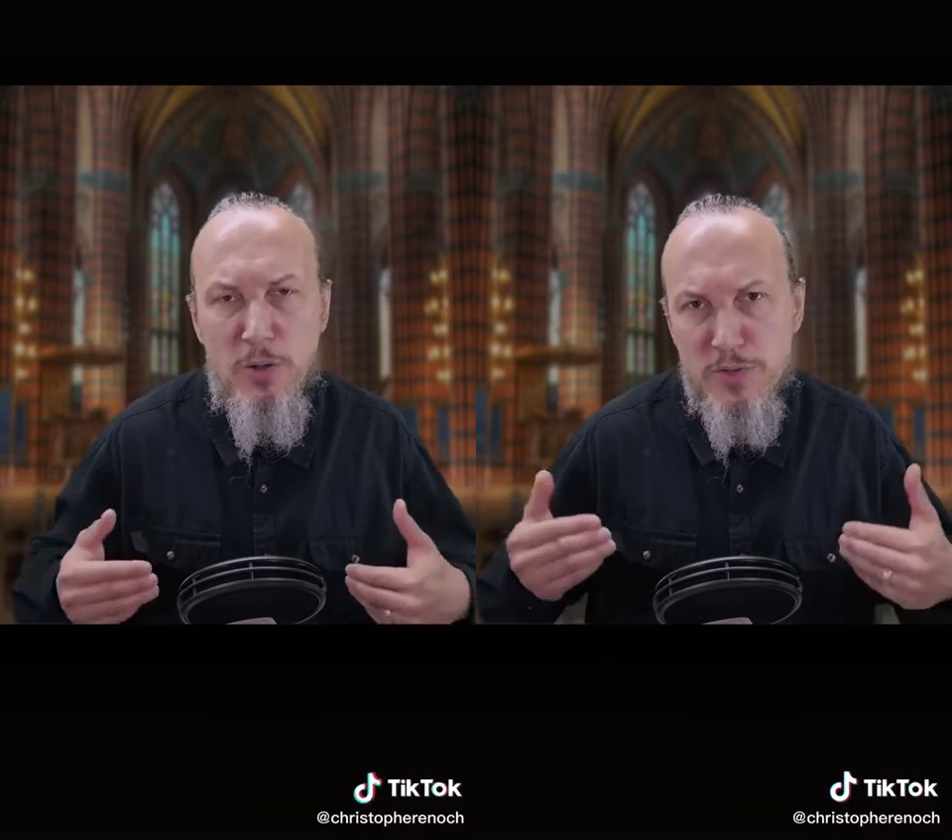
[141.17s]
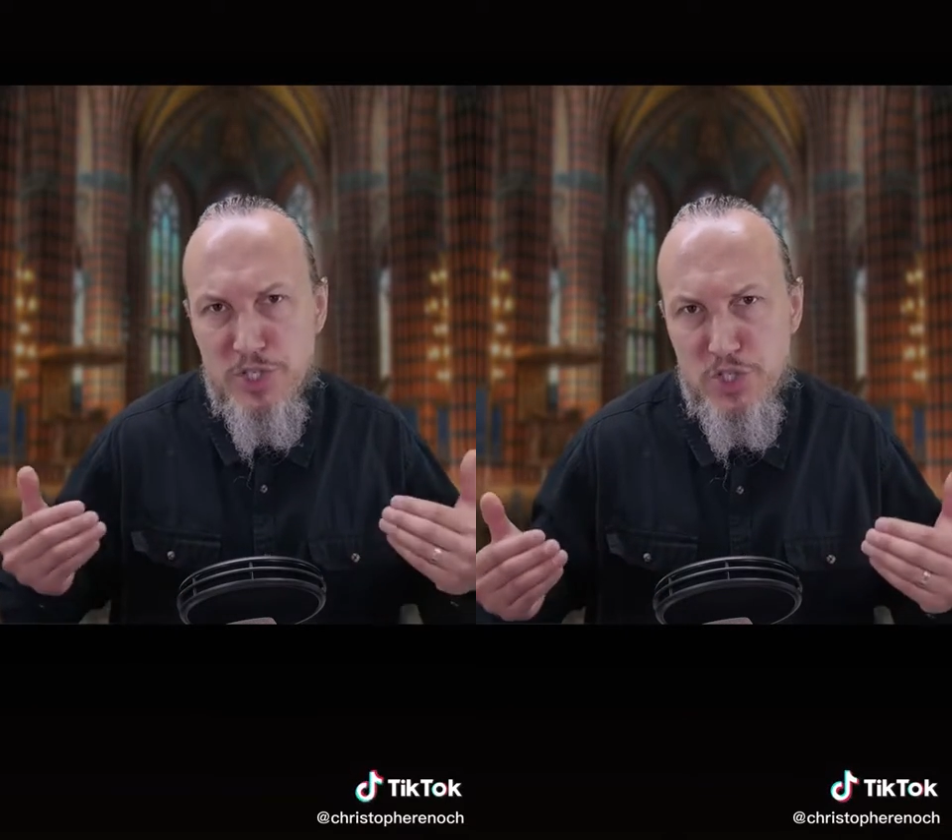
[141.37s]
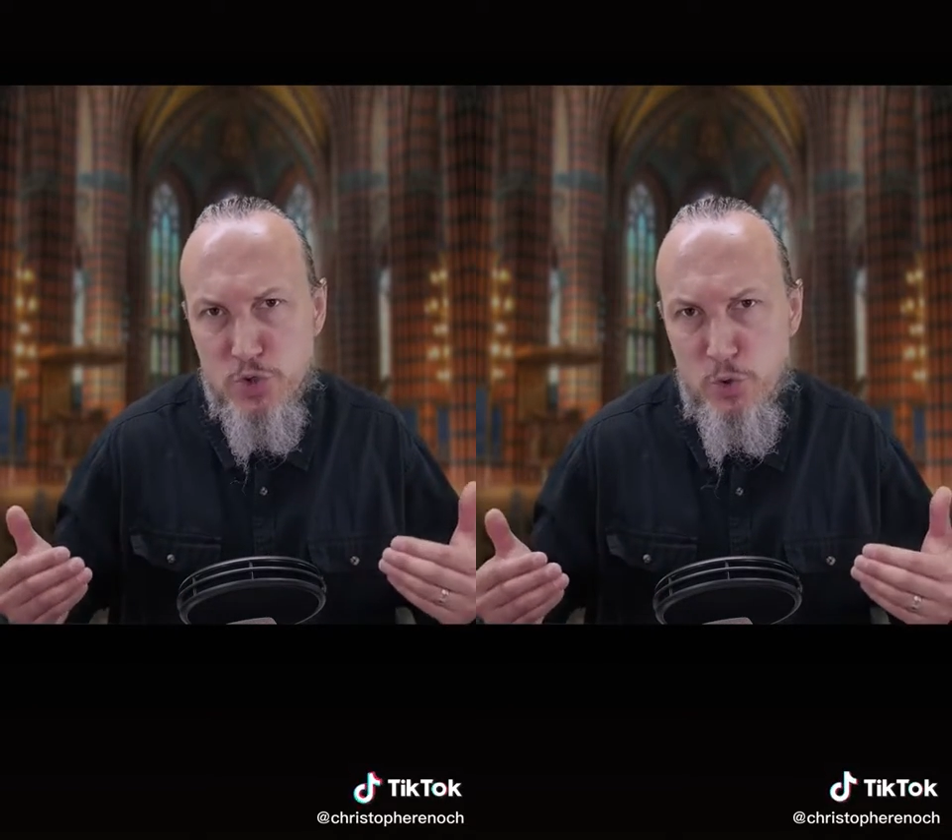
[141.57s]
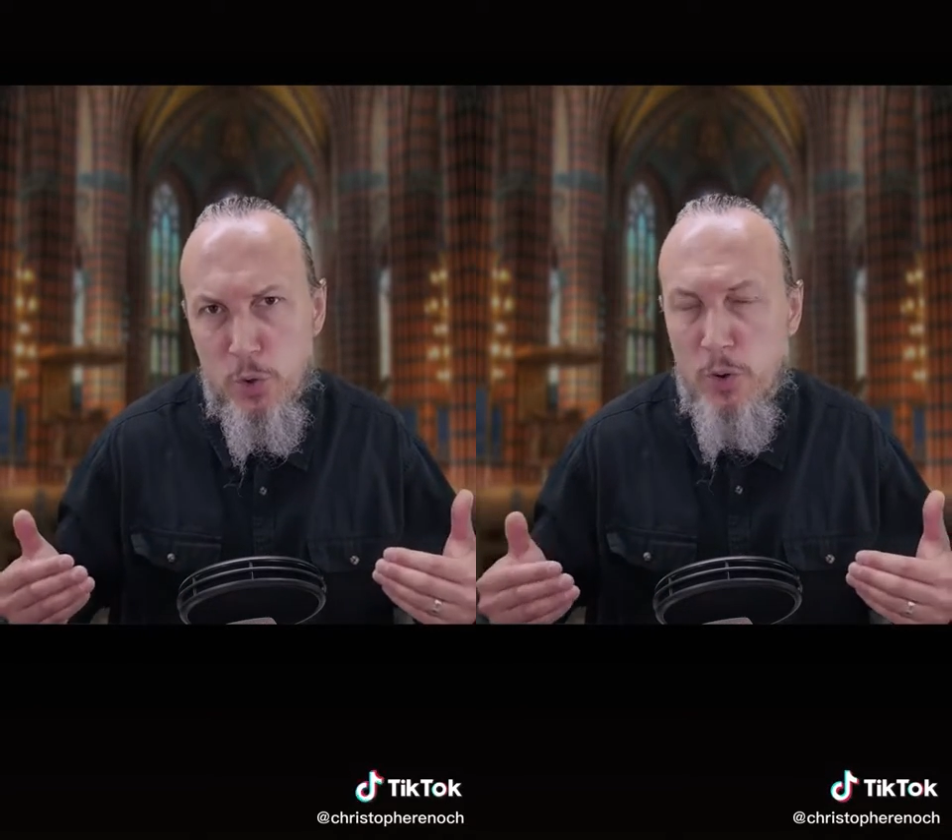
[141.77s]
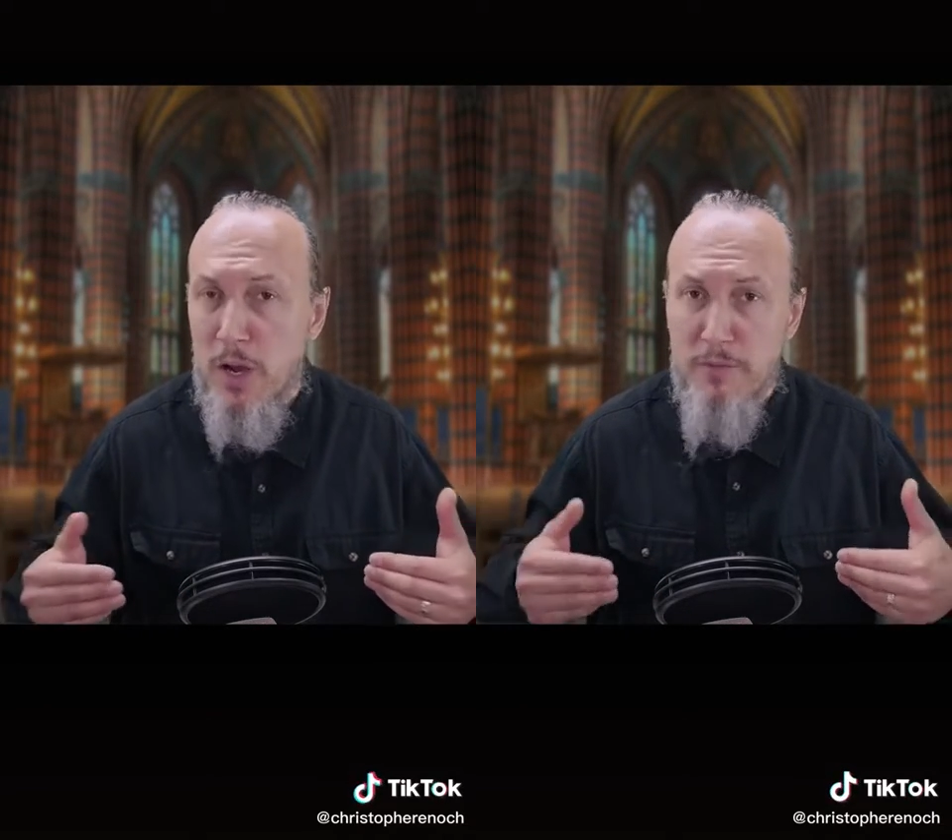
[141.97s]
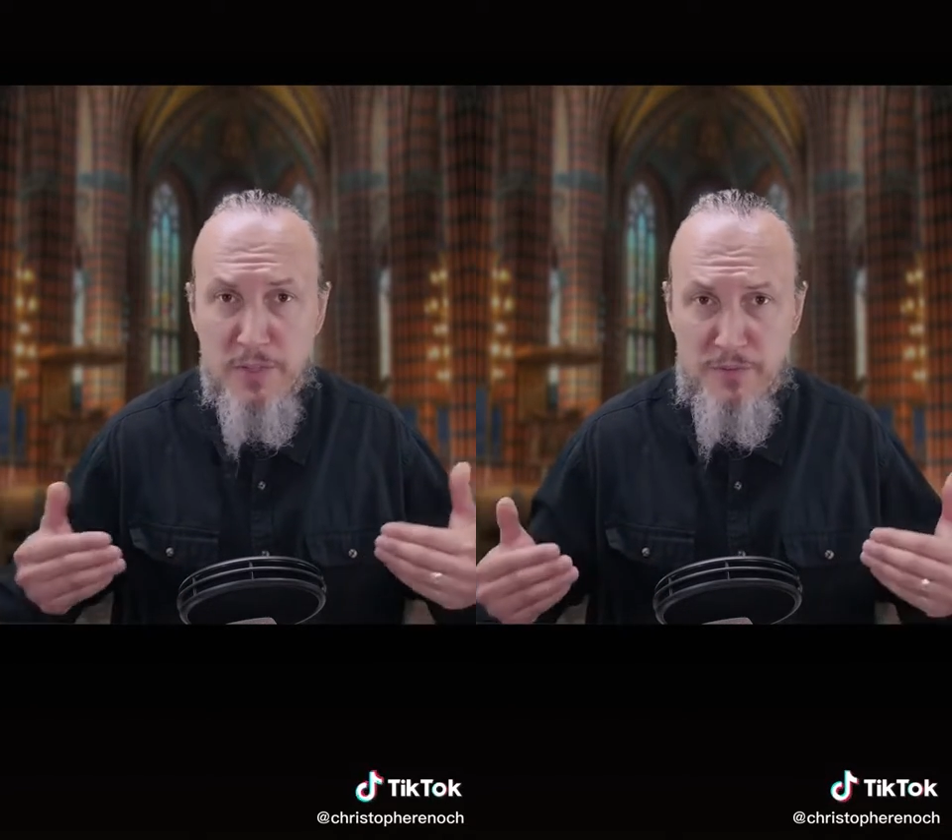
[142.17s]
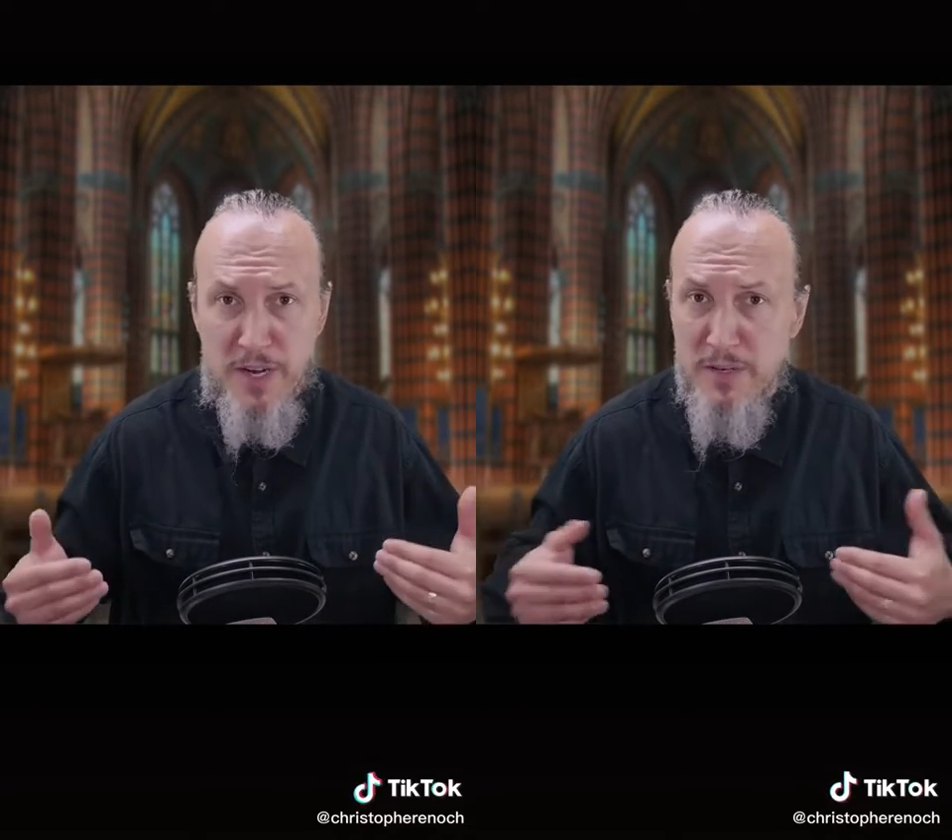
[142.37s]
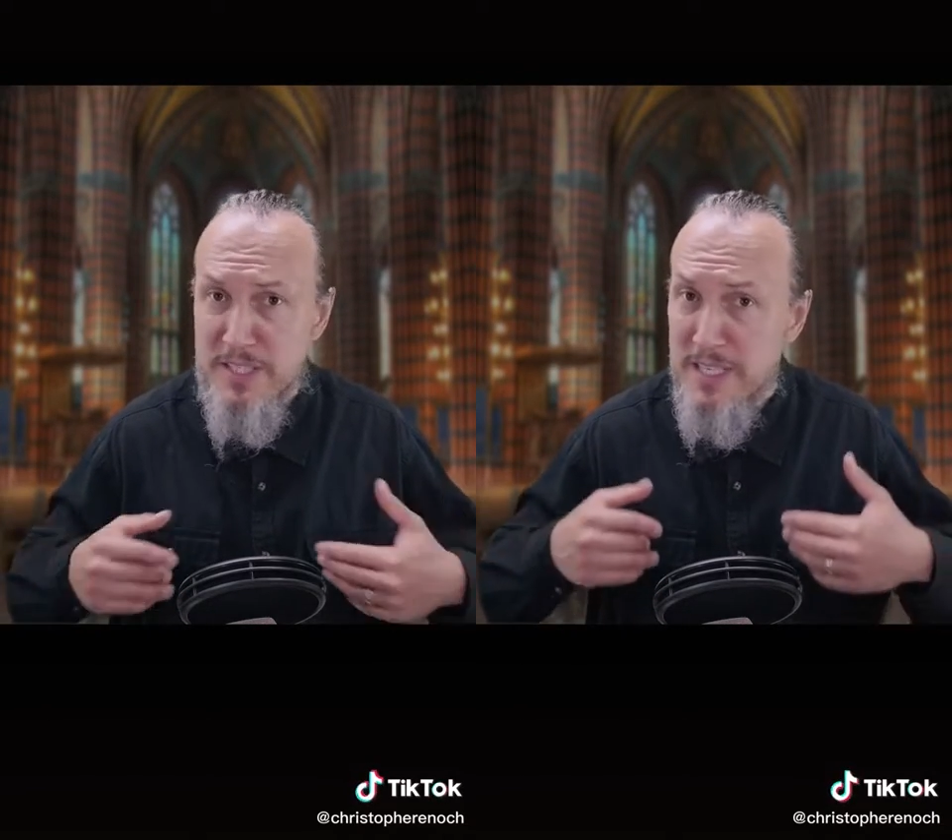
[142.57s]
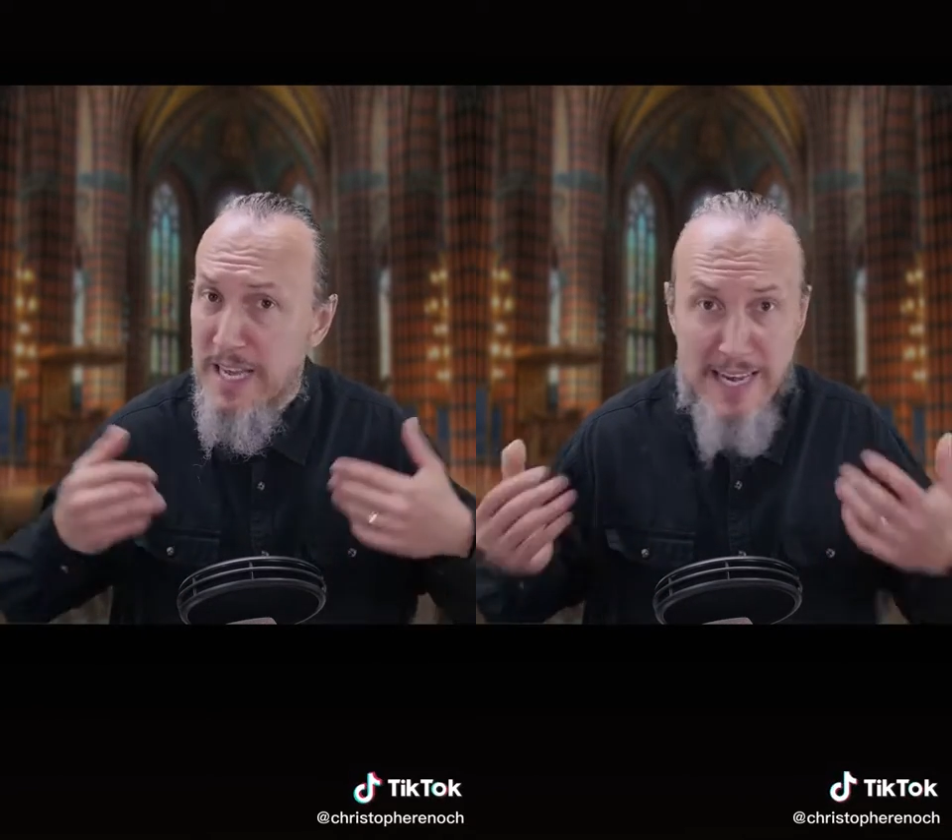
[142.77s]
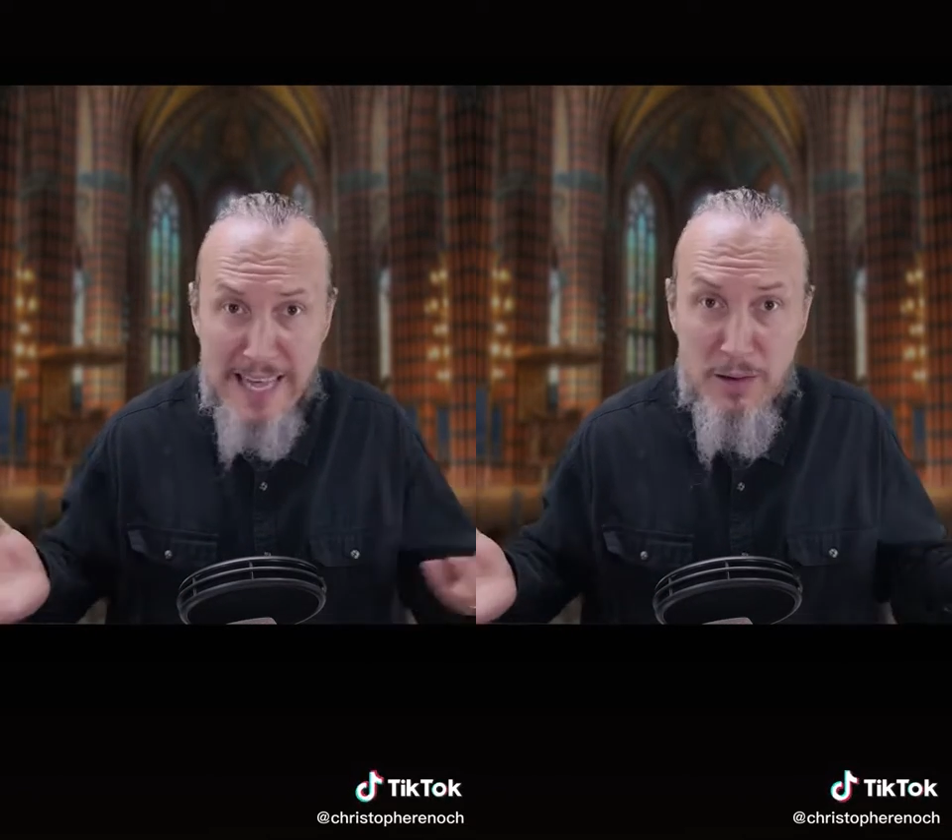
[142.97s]
the school of the Pharisee
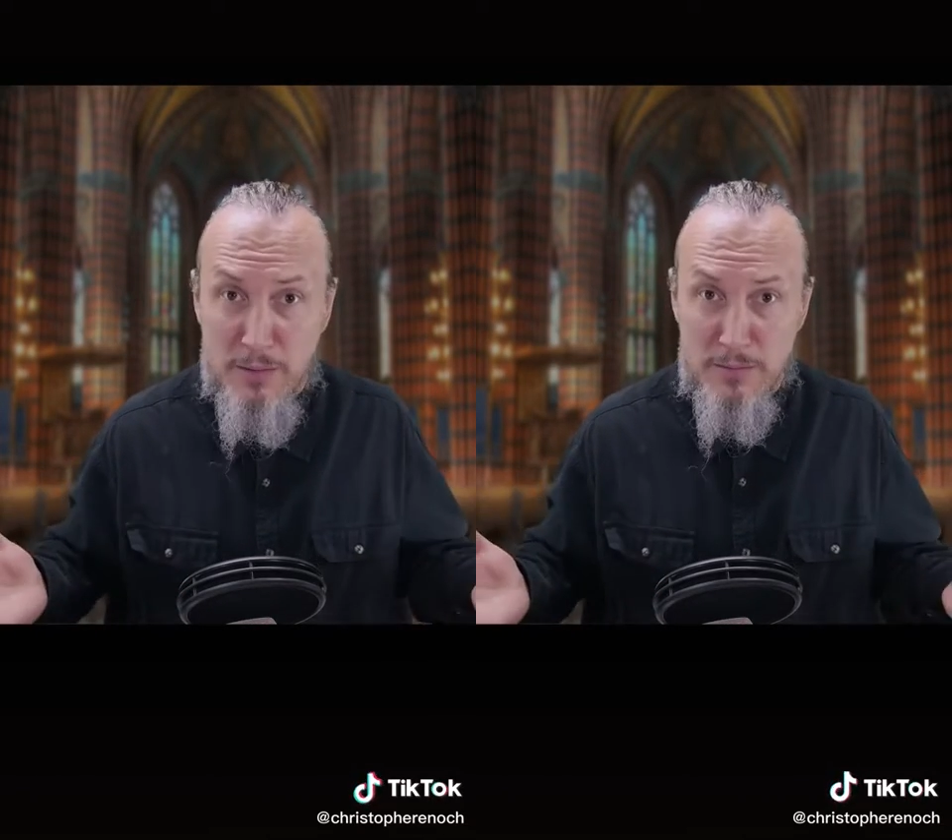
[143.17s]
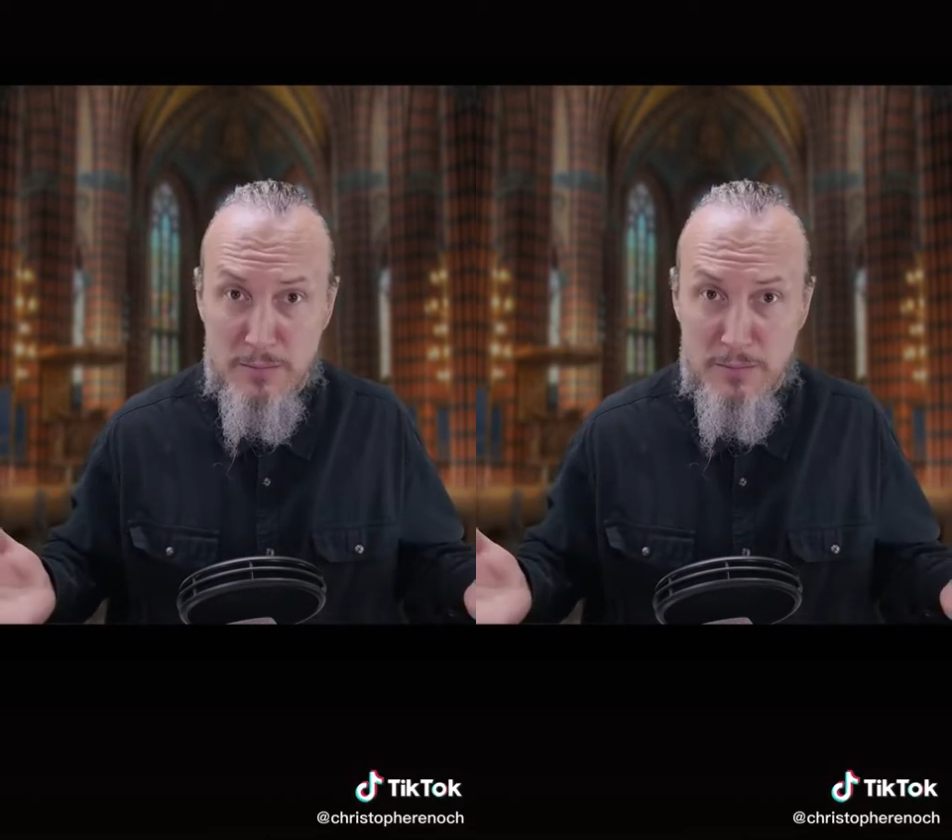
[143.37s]
Hillel,